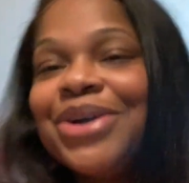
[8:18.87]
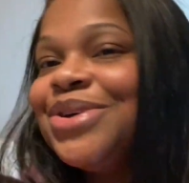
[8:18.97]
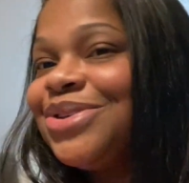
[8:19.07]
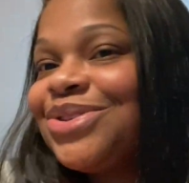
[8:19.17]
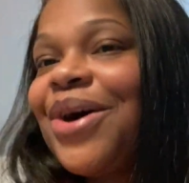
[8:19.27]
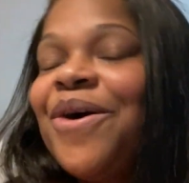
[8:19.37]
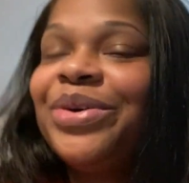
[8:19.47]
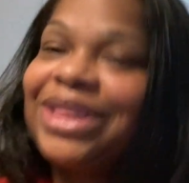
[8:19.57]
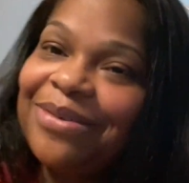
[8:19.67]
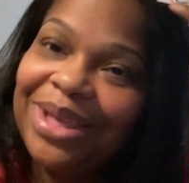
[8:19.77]
So
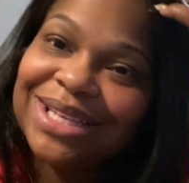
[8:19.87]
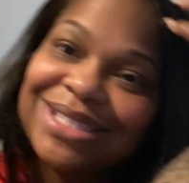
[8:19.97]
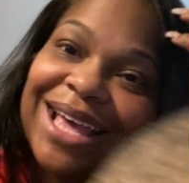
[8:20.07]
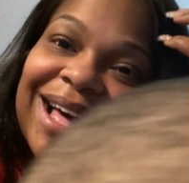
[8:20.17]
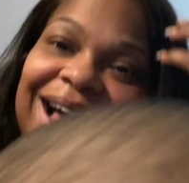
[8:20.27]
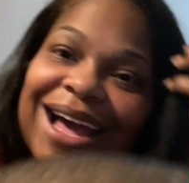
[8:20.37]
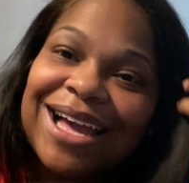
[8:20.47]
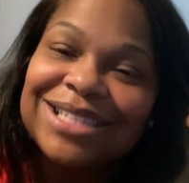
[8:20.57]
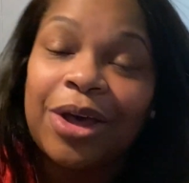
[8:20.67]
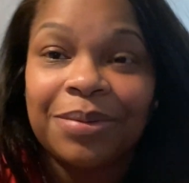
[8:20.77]
with that being said,
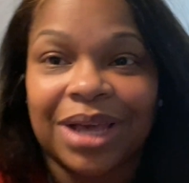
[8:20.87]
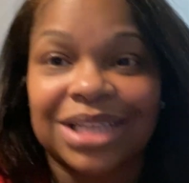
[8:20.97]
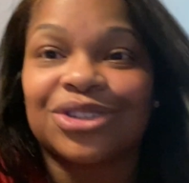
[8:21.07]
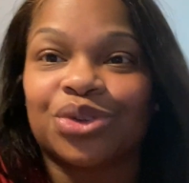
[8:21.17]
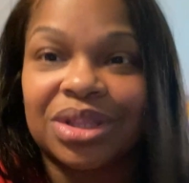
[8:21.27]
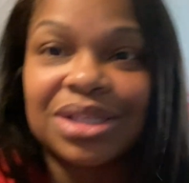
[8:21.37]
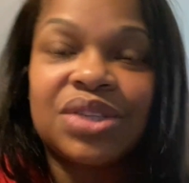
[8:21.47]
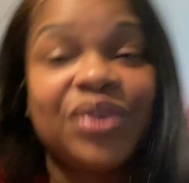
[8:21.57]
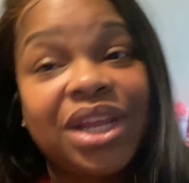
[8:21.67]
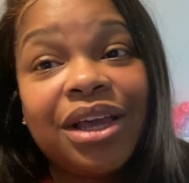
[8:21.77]
guys, I hope you guys enjoyed this
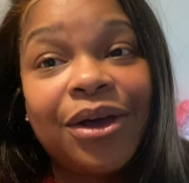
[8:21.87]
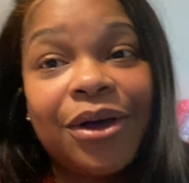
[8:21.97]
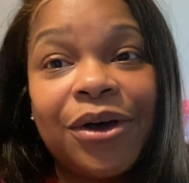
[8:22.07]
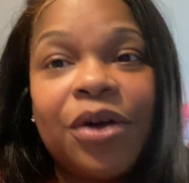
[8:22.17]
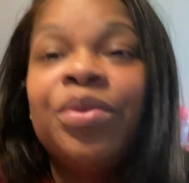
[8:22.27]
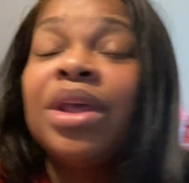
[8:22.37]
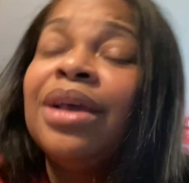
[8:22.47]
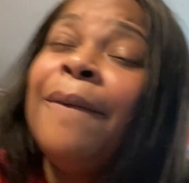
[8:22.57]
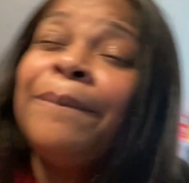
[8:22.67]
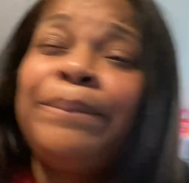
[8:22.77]
video
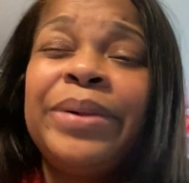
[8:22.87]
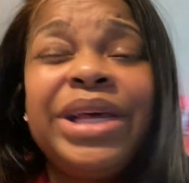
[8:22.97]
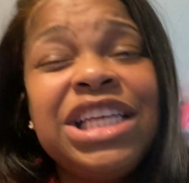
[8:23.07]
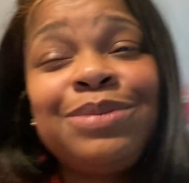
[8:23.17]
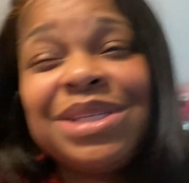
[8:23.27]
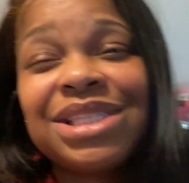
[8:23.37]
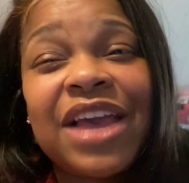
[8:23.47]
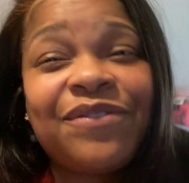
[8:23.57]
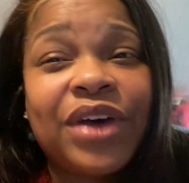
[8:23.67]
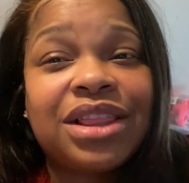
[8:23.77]
please be
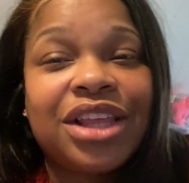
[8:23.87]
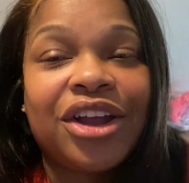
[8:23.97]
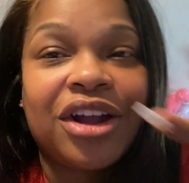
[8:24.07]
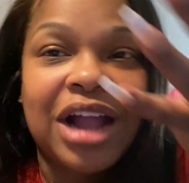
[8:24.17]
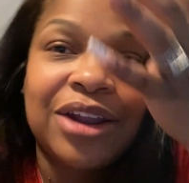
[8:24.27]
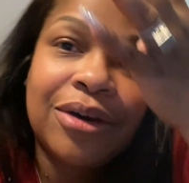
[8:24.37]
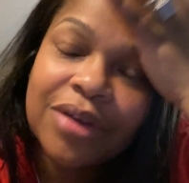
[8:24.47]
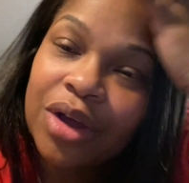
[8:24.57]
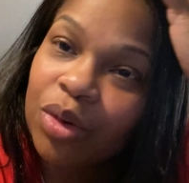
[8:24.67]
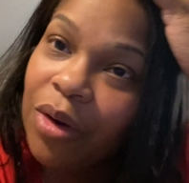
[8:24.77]
safe out there. I know the
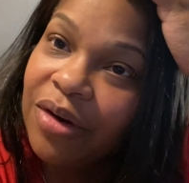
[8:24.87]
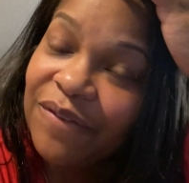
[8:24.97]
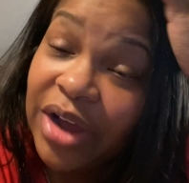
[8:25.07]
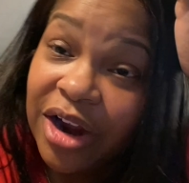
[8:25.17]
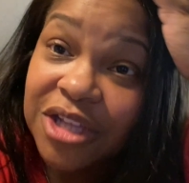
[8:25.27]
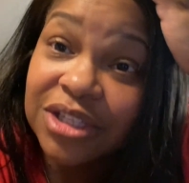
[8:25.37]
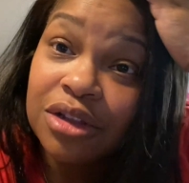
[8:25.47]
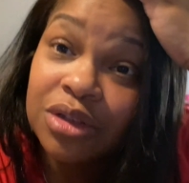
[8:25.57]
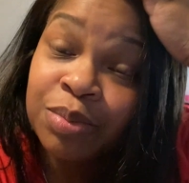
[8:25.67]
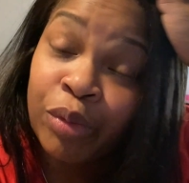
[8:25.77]
coronavirus
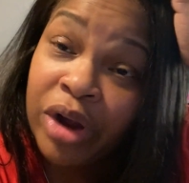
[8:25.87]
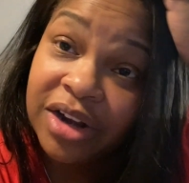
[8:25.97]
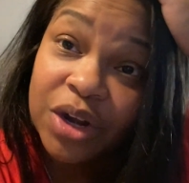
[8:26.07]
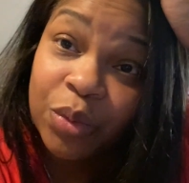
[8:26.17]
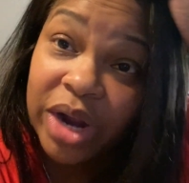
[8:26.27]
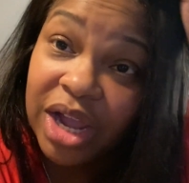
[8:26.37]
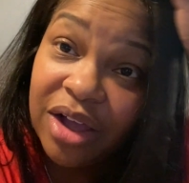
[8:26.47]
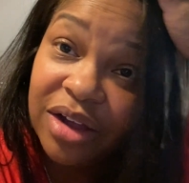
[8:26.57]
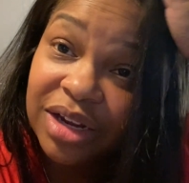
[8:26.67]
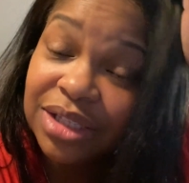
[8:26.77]
is spreading
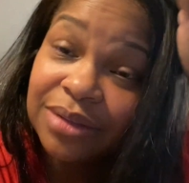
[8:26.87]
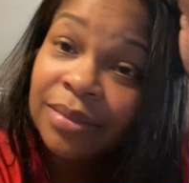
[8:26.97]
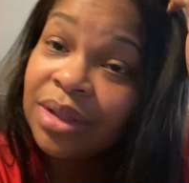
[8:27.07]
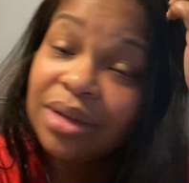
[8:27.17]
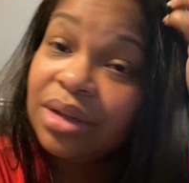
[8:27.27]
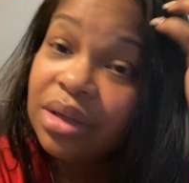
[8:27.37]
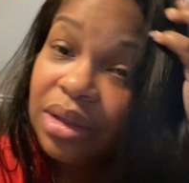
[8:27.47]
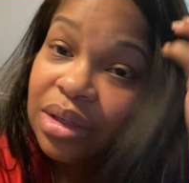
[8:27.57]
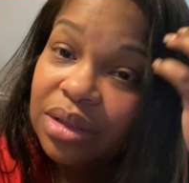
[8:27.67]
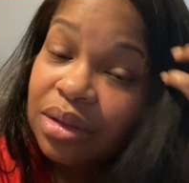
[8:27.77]
around and
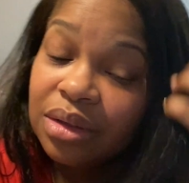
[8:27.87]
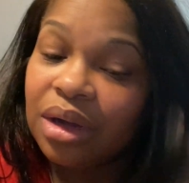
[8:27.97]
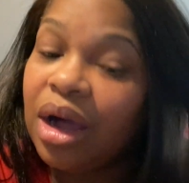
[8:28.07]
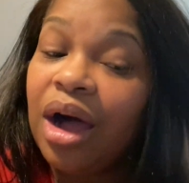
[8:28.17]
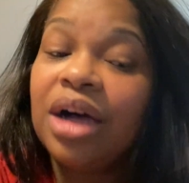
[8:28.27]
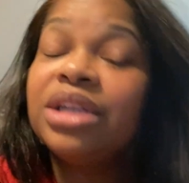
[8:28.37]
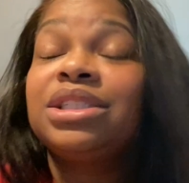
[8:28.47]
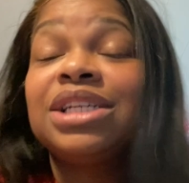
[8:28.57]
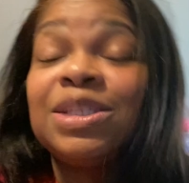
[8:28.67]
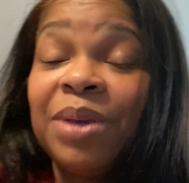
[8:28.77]
oh,
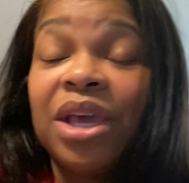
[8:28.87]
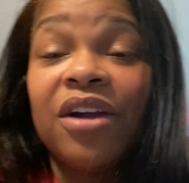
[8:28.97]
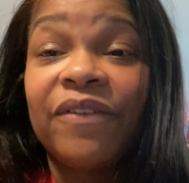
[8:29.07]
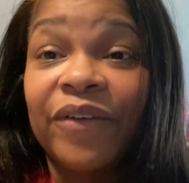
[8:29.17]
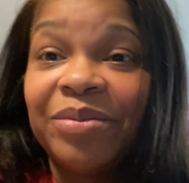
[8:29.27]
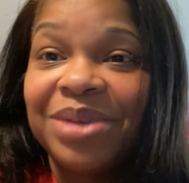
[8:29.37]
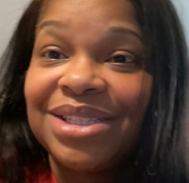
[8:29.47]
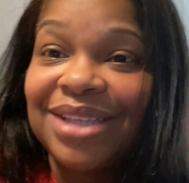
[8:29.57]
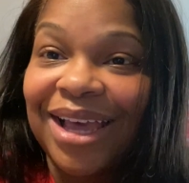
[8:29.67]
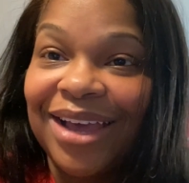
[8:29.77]
just be careful and be
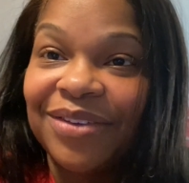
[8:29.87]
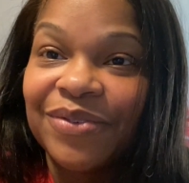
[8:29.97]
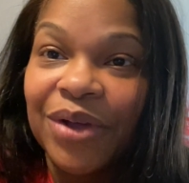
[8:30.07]
safe.